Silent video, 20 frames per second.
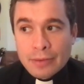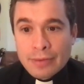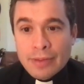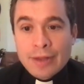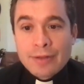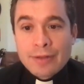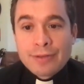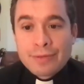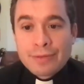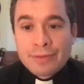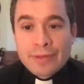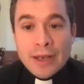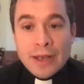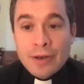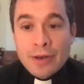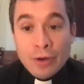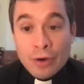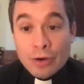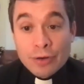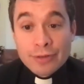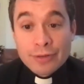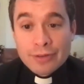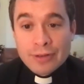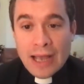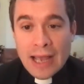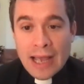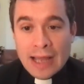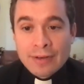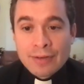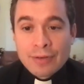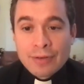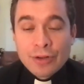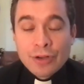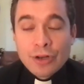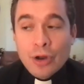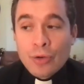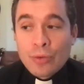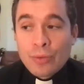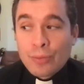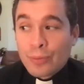
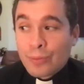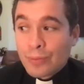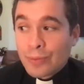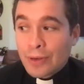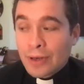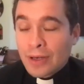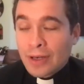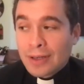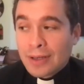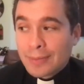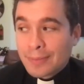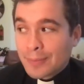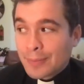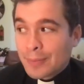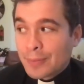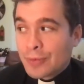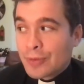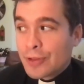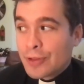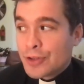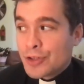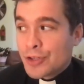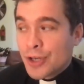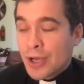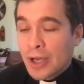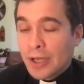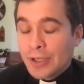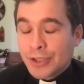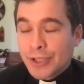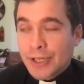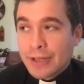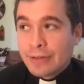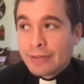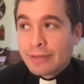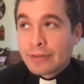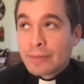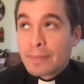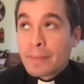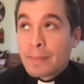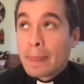And the church
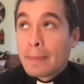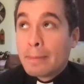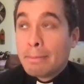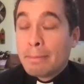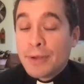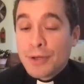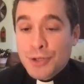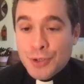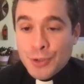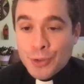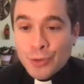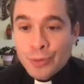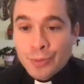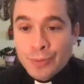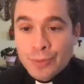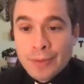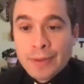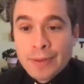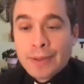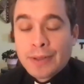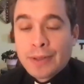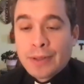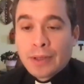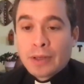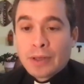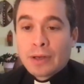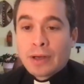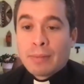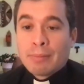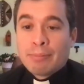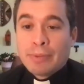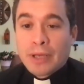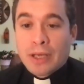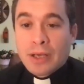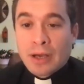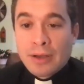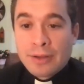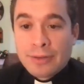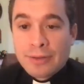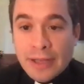is missional
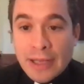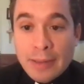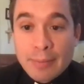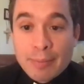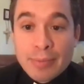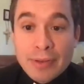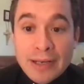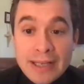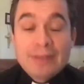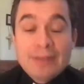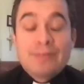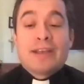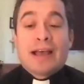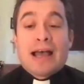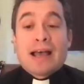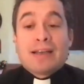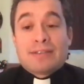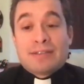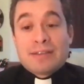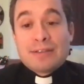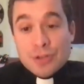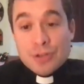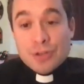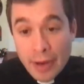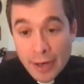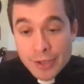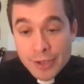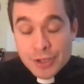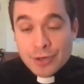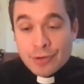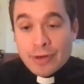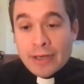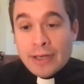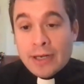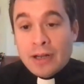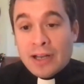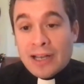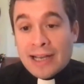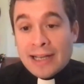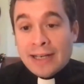because it believes it has this treasure,
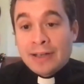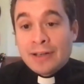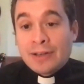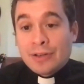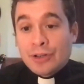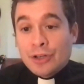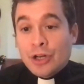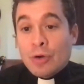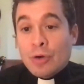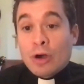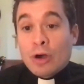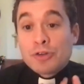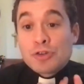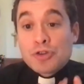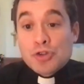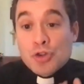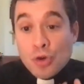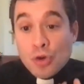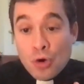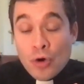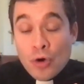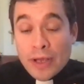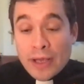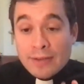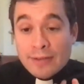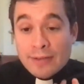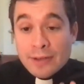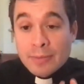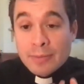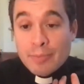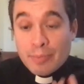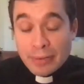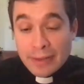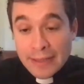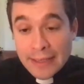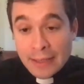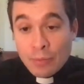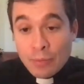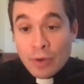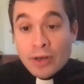and you know, our joy is
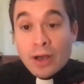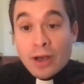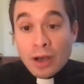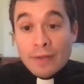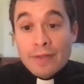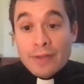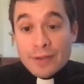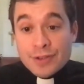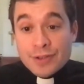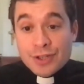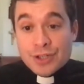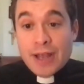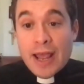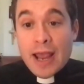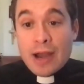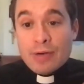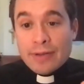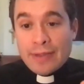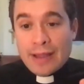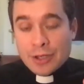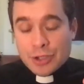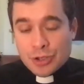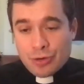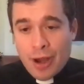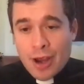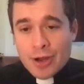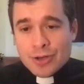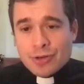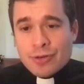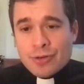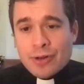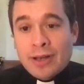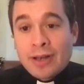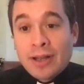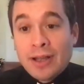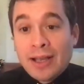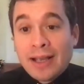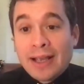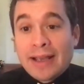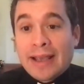complete when others share in that treasure.
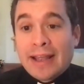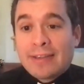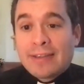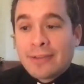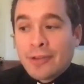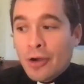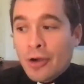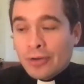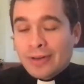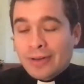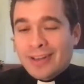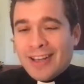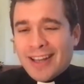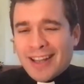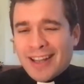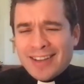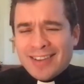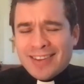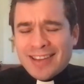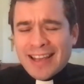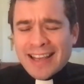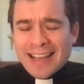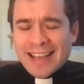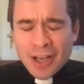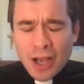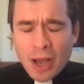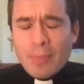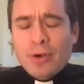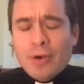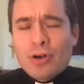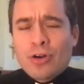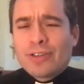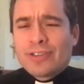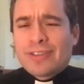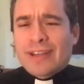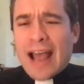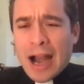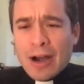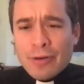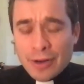And it's not, it can come
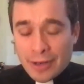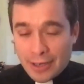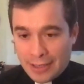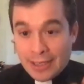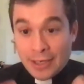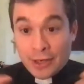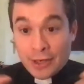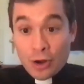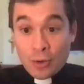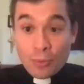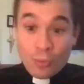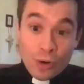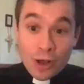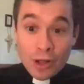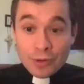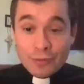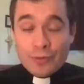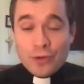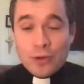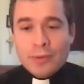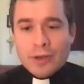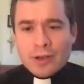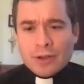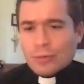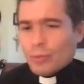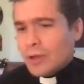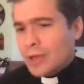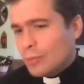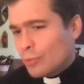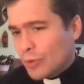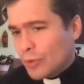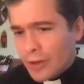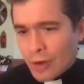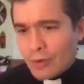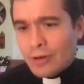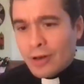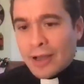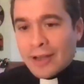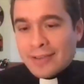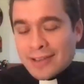across arrogant in our worldview, because we
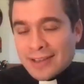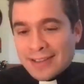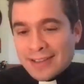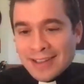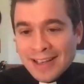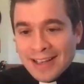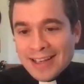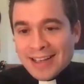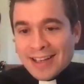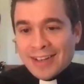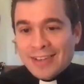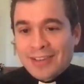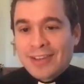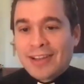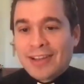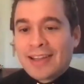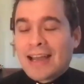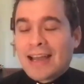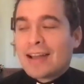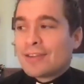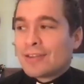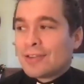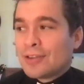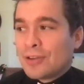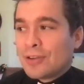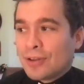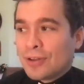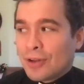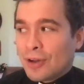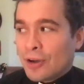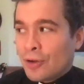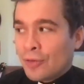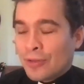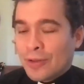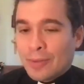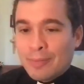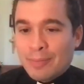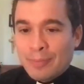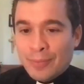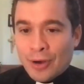don't like to get on
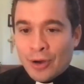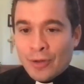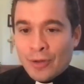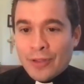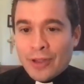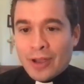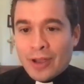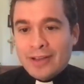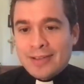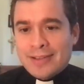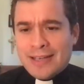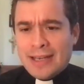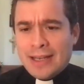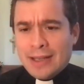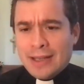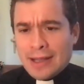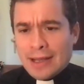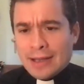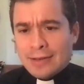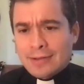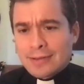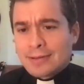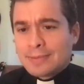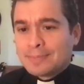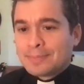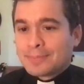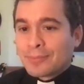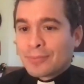the idea that,